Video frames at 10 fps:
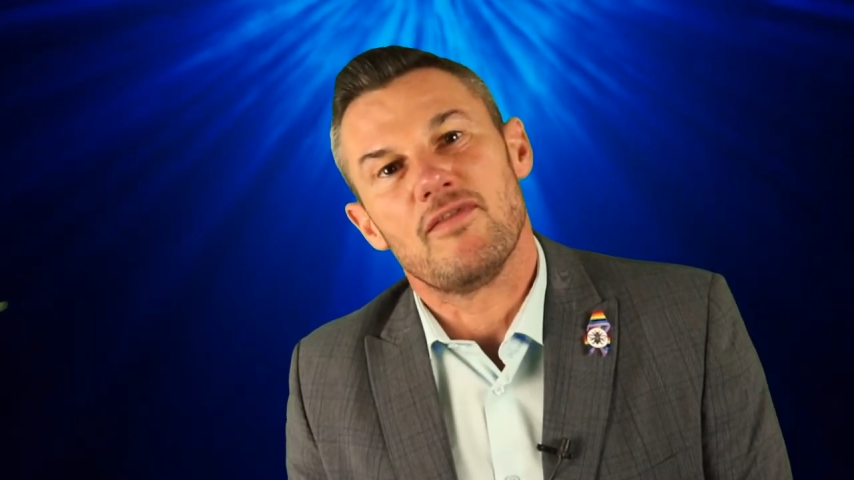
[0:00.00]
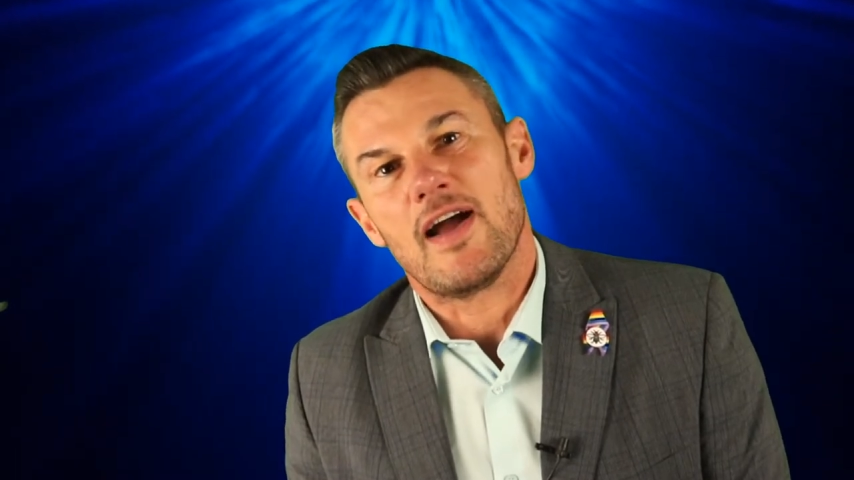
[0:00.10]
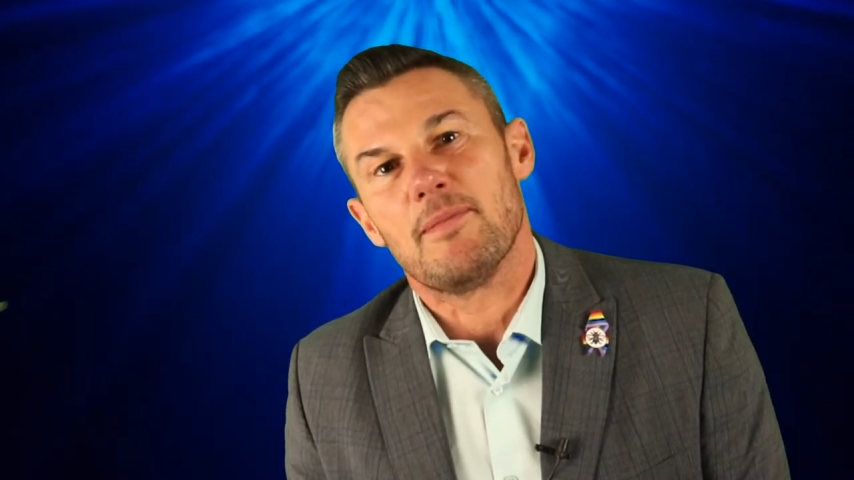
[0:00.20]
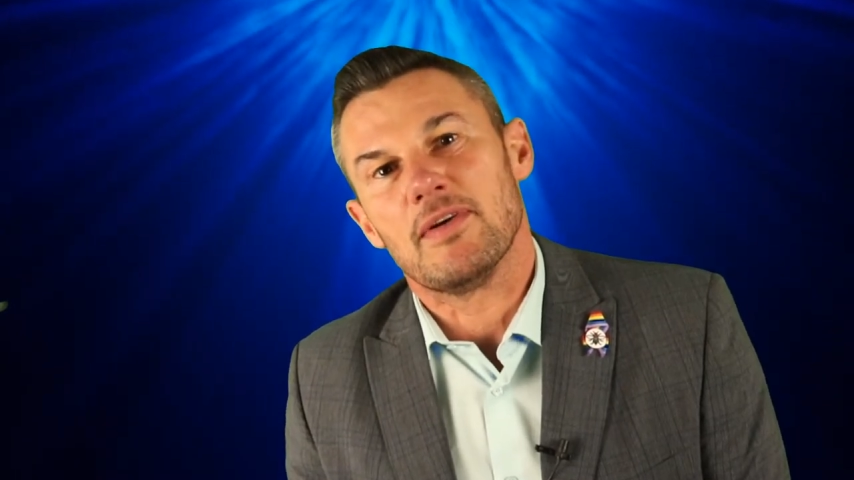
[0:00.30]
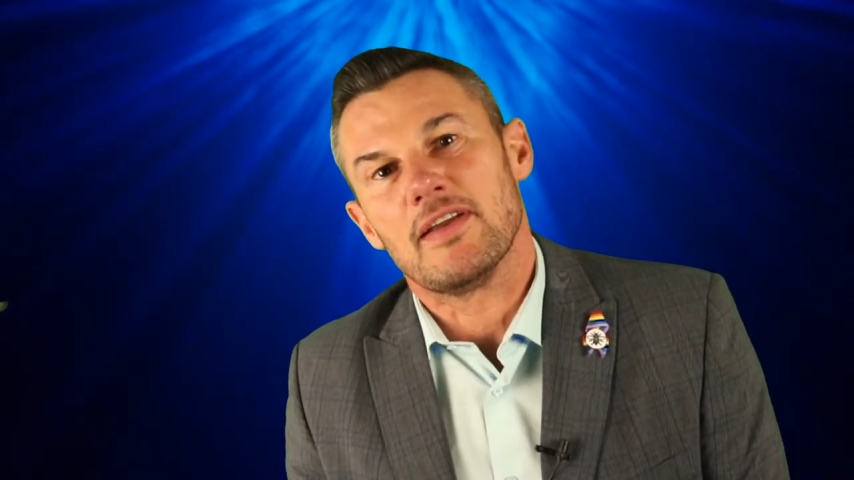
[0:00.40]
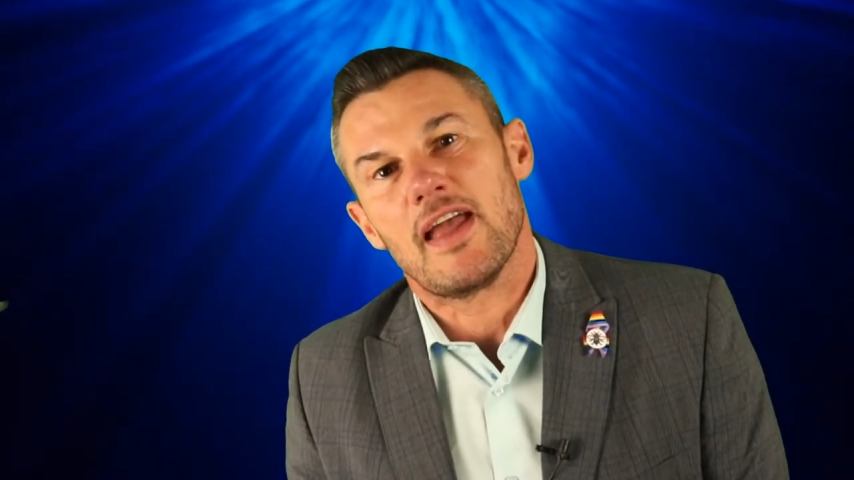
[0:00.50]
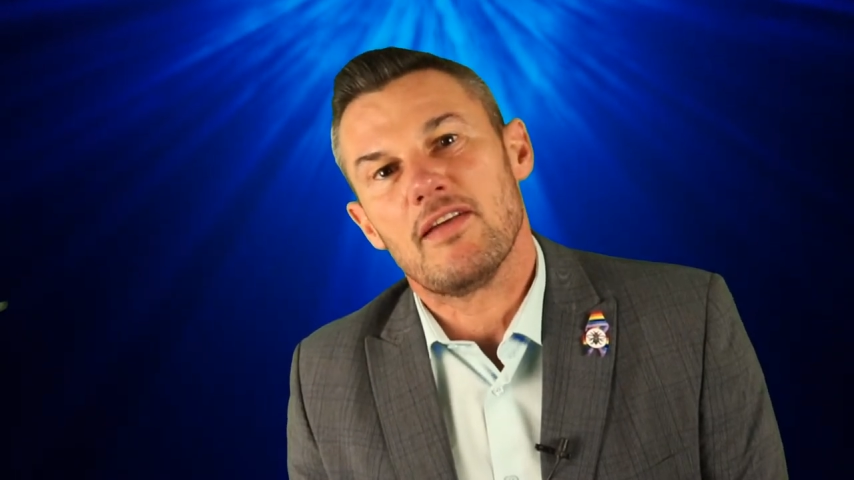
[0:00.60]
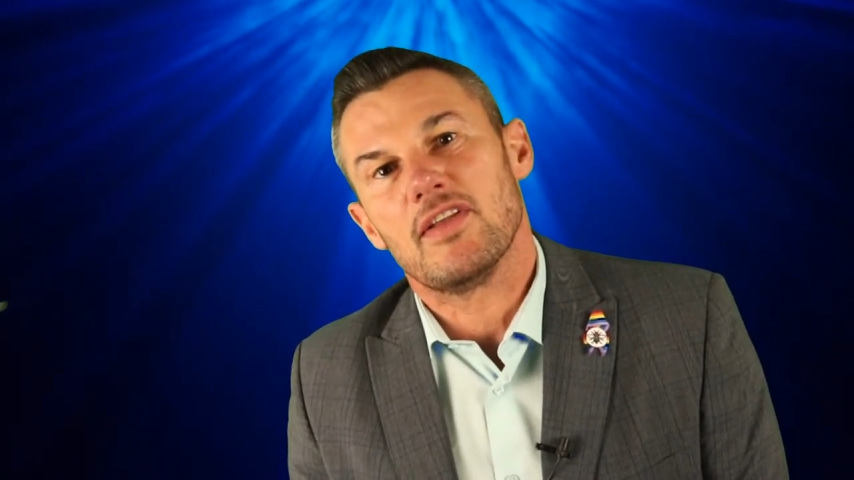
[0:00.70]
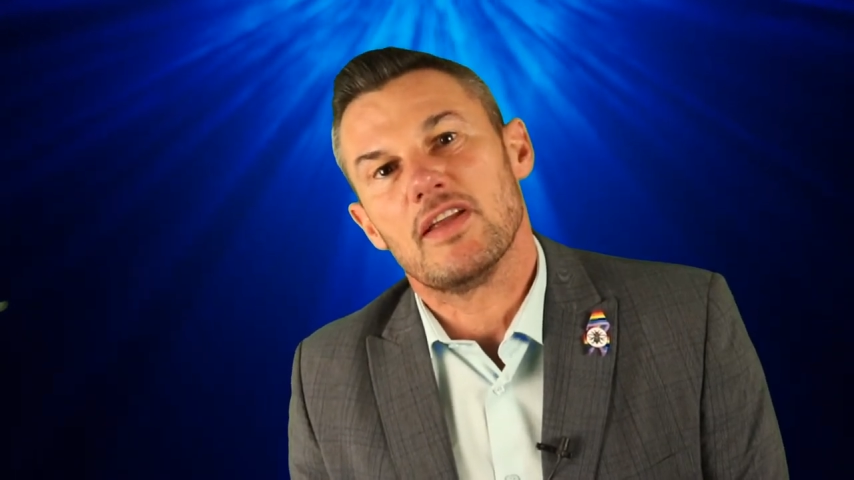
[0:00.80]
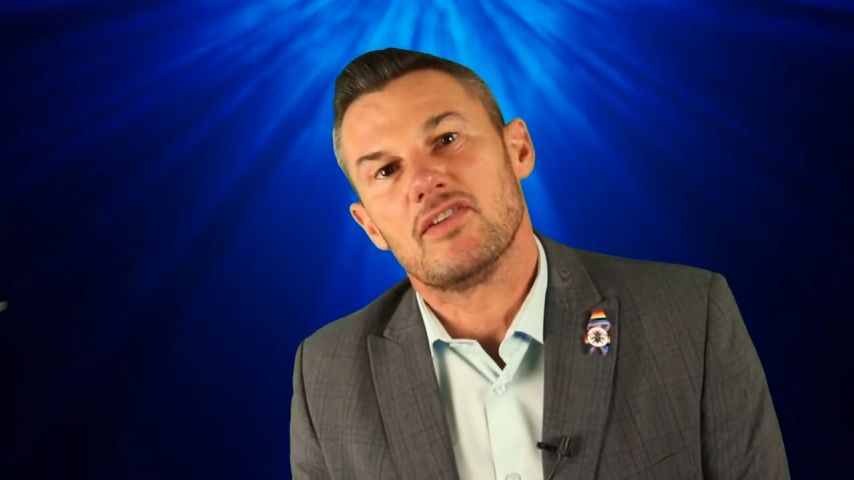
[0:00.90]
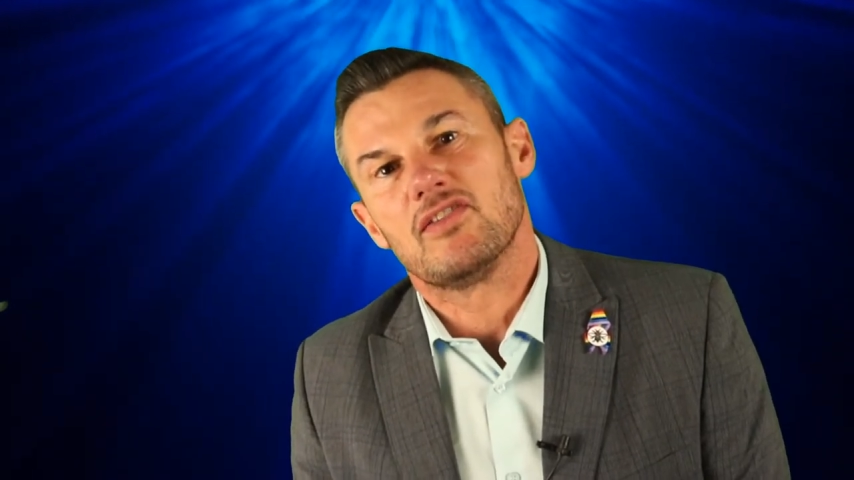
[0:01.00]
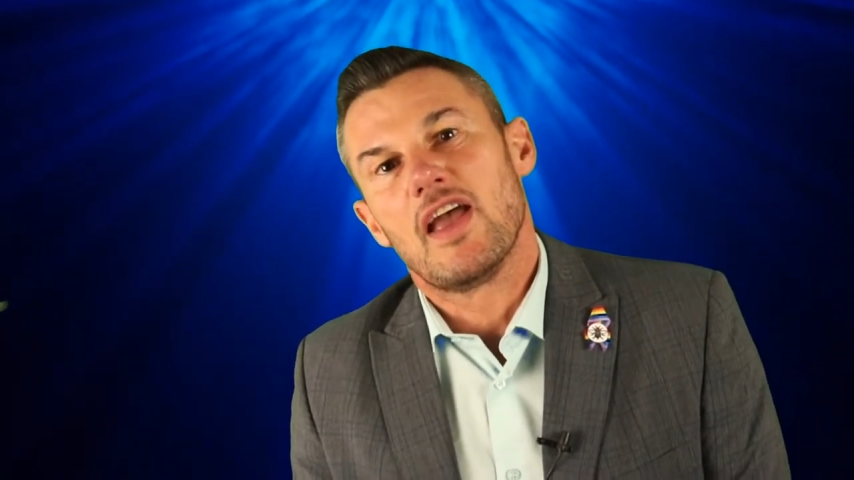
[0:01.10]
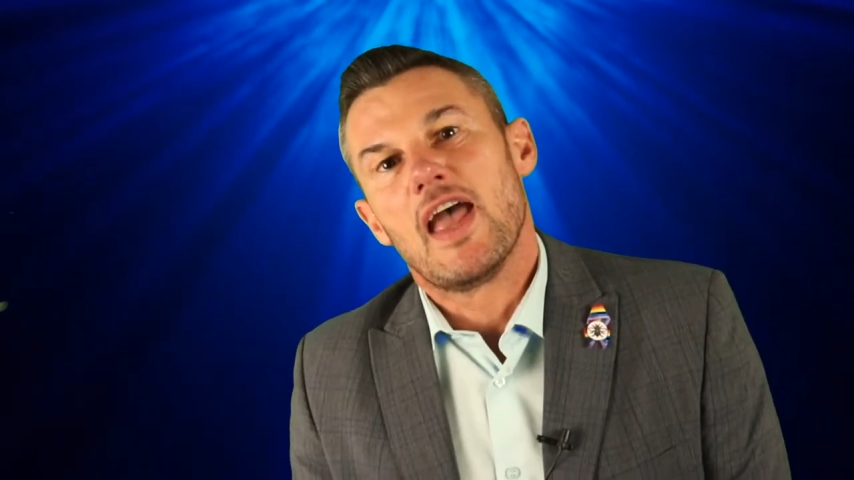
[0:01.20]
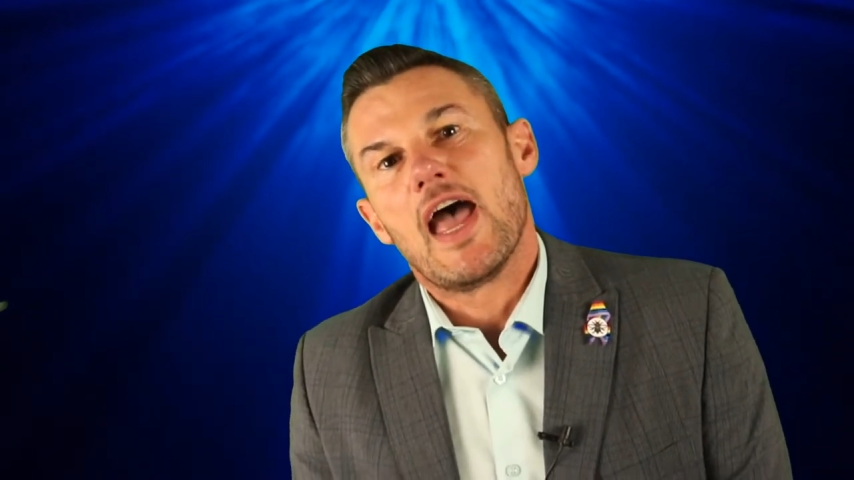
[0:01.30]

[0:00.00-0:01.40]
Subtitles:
vibrant gay village,